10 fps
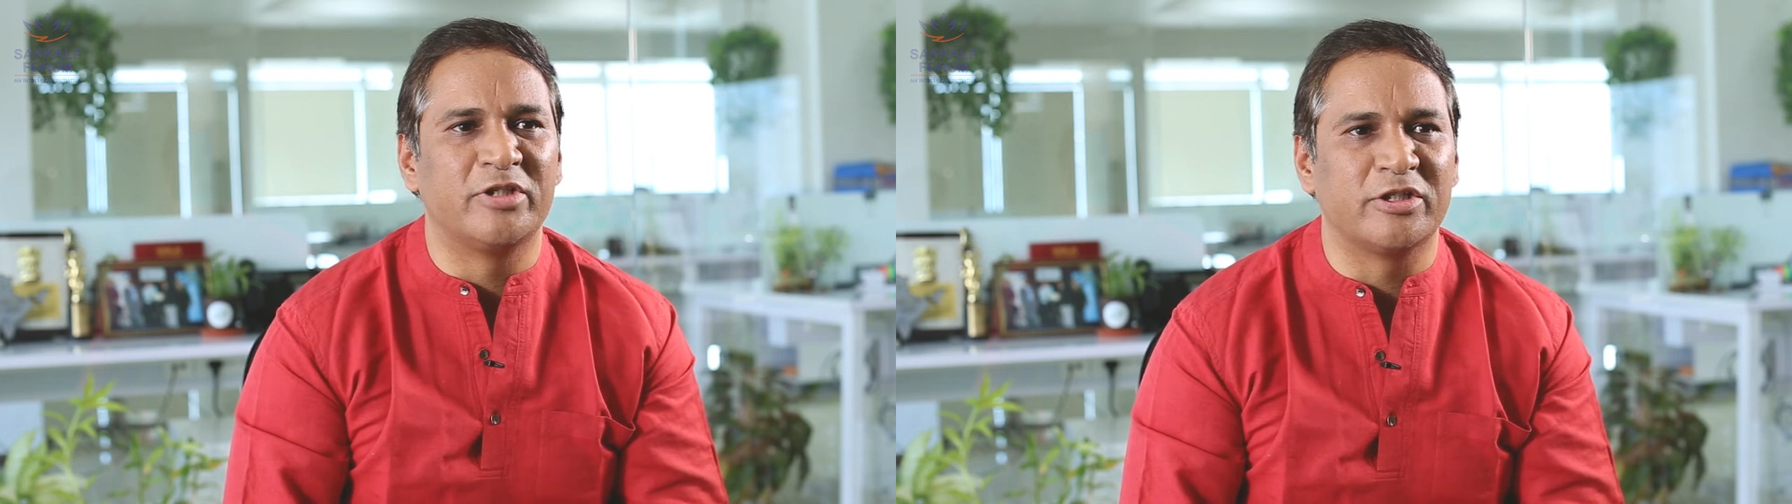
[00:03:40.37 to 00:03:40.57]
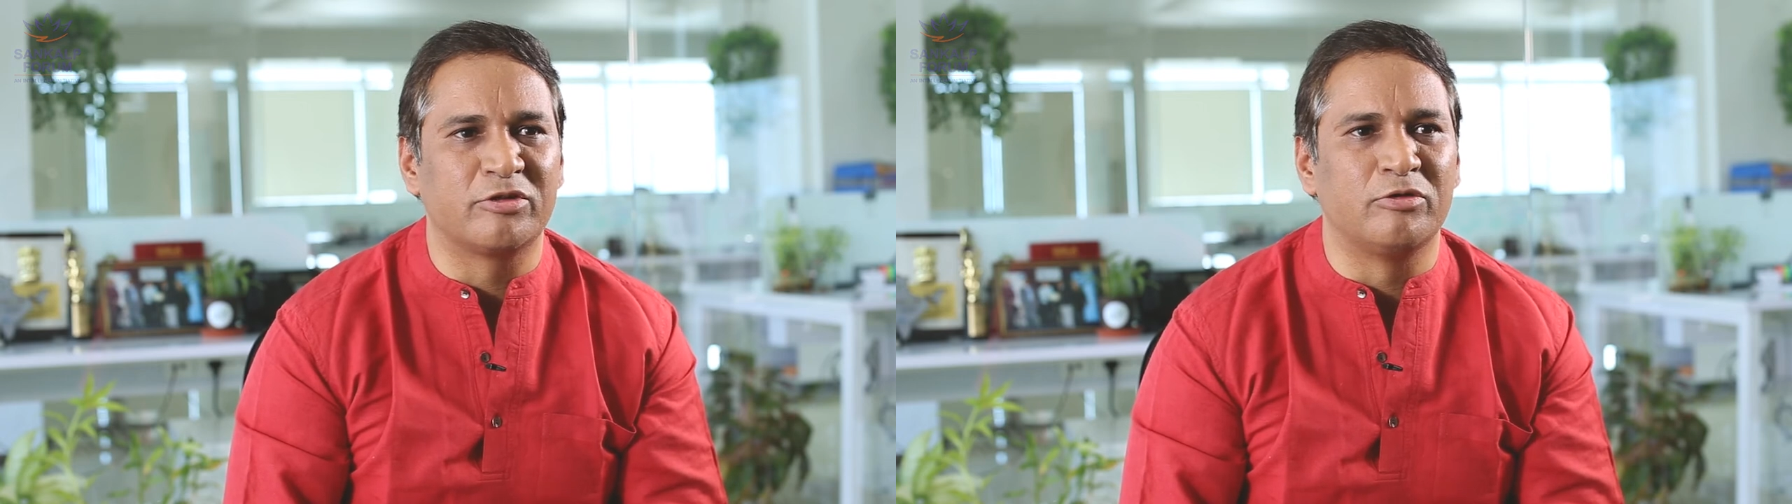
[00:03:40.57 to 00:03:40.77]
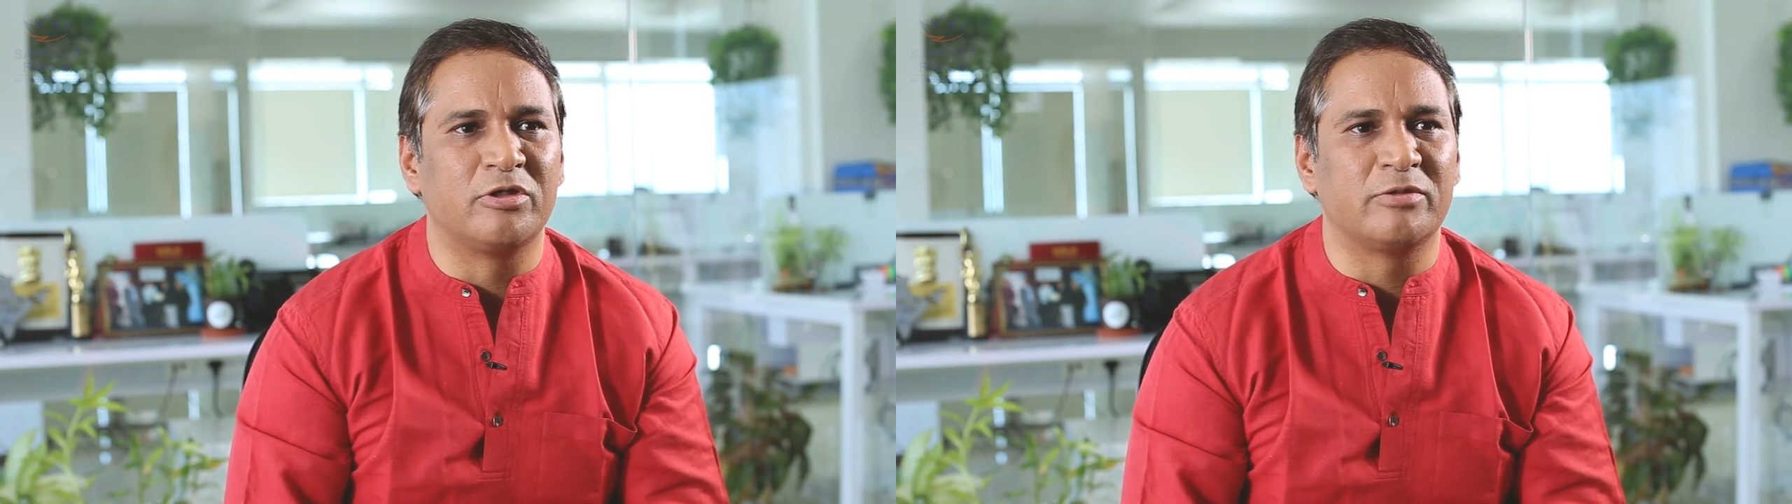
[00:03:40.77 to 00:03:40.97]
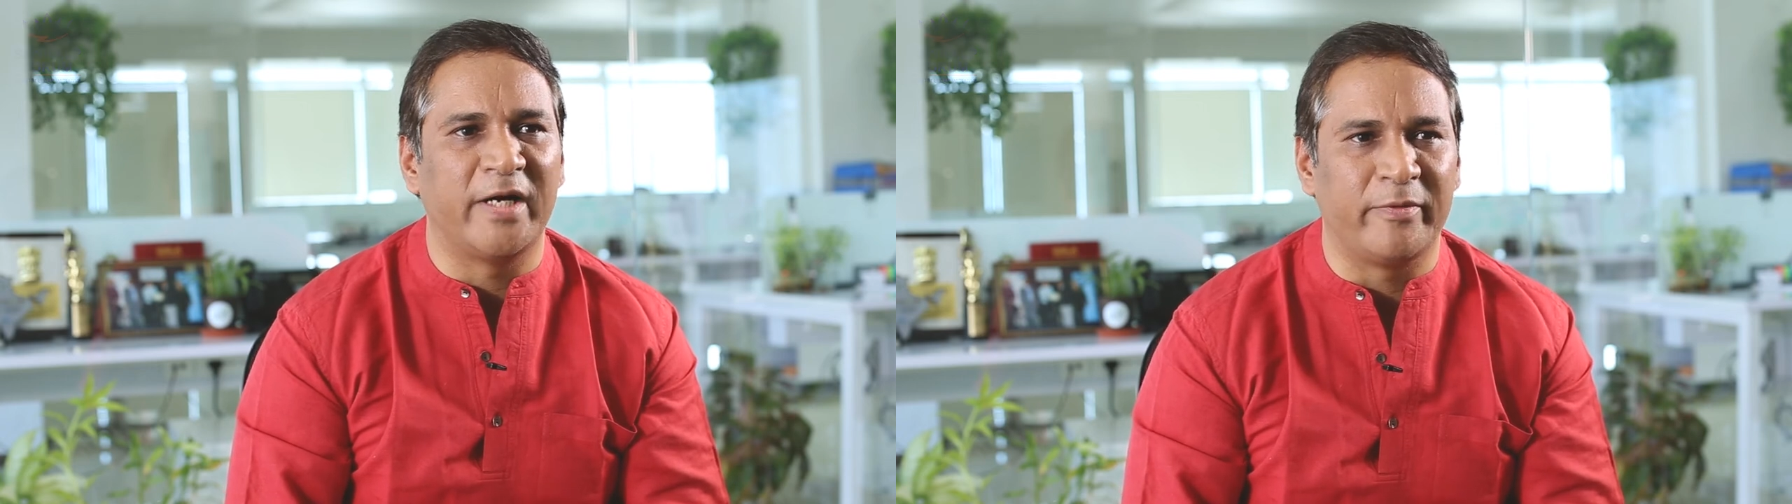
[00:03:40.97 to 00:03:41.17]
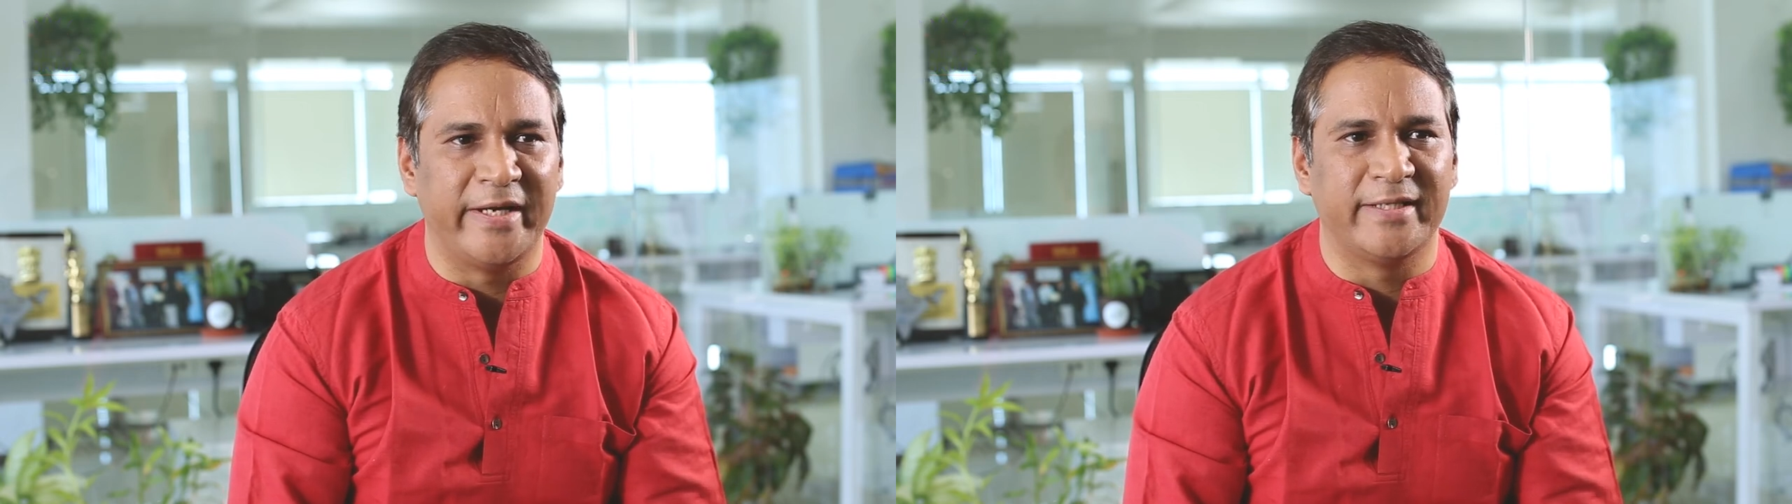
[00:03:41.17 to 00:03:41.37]
these goals
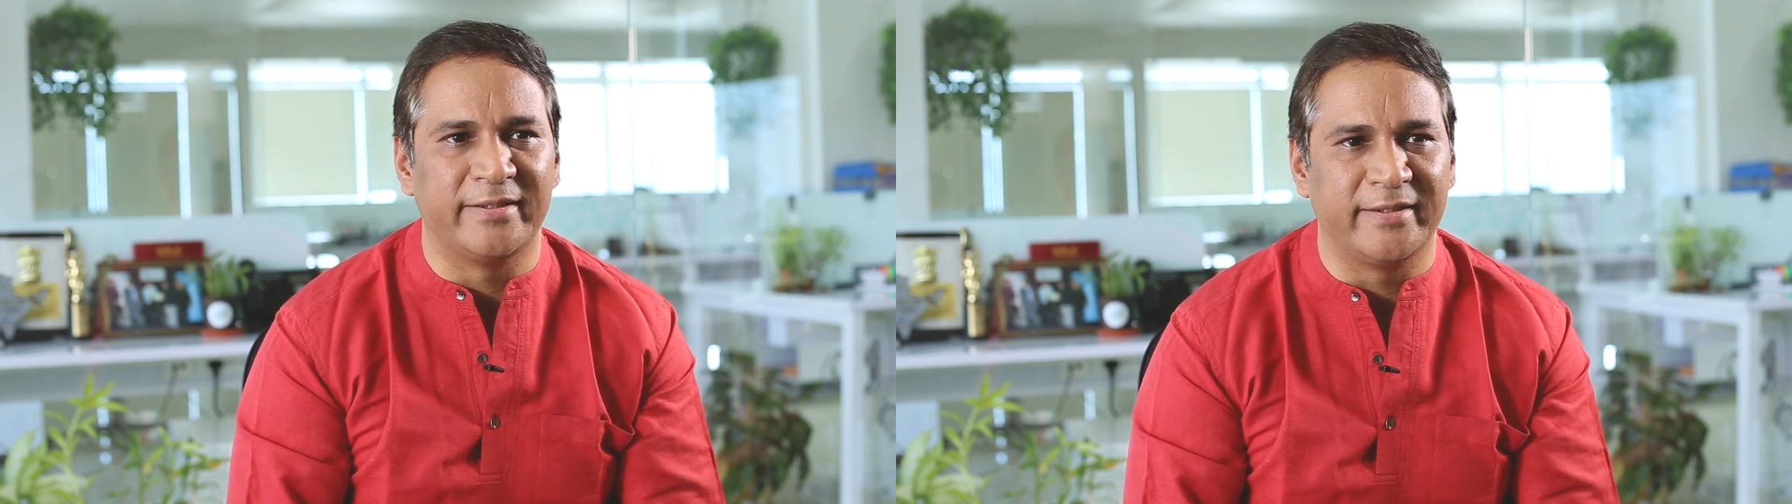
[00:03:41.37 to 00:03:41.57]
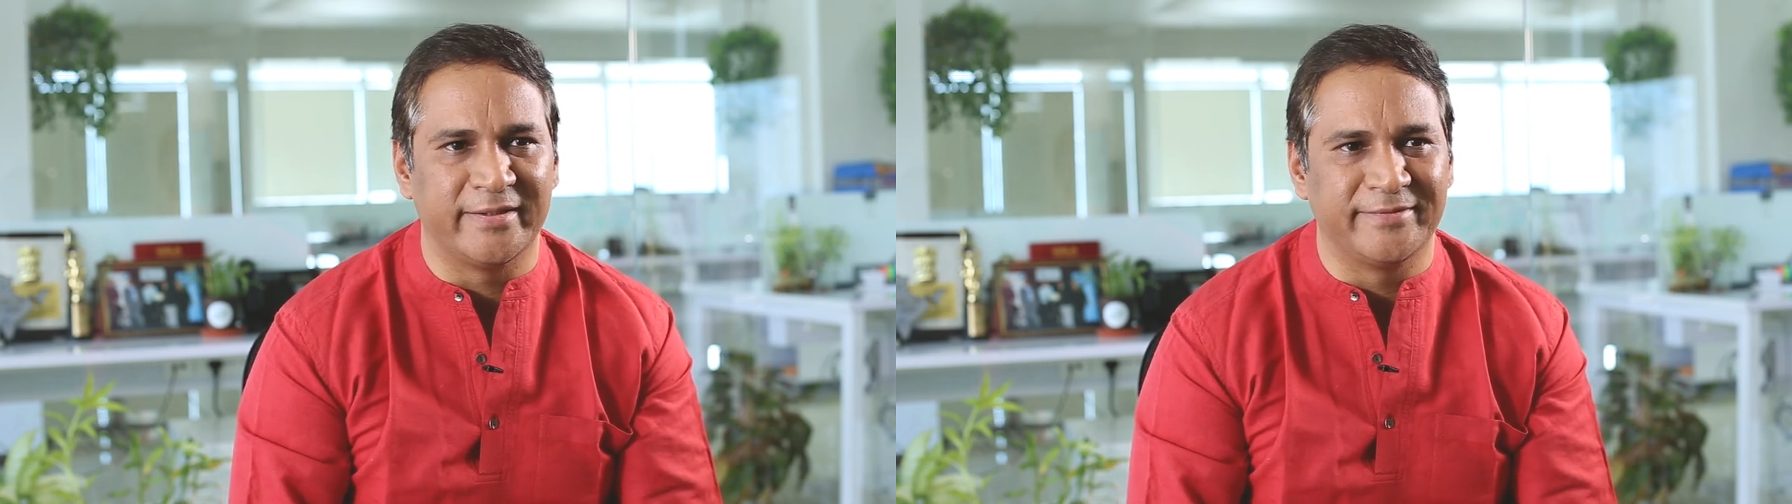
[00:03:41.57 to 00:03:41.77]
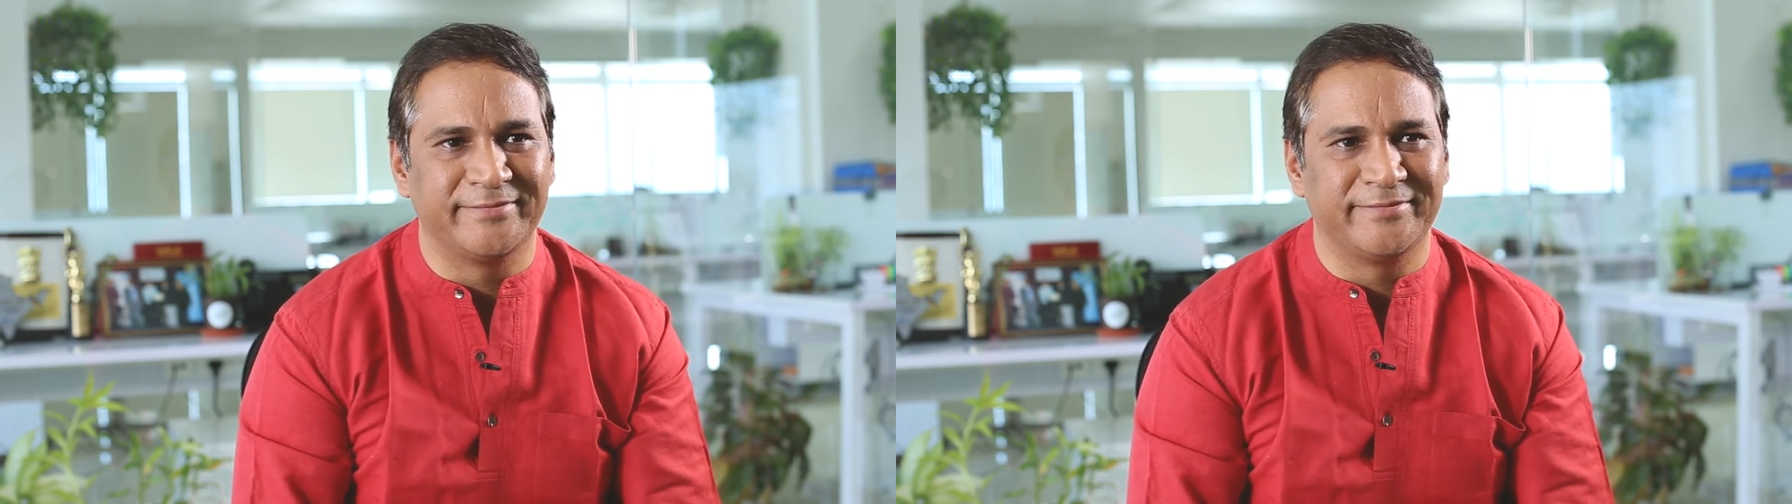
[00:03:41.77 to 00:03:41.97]
by 2030.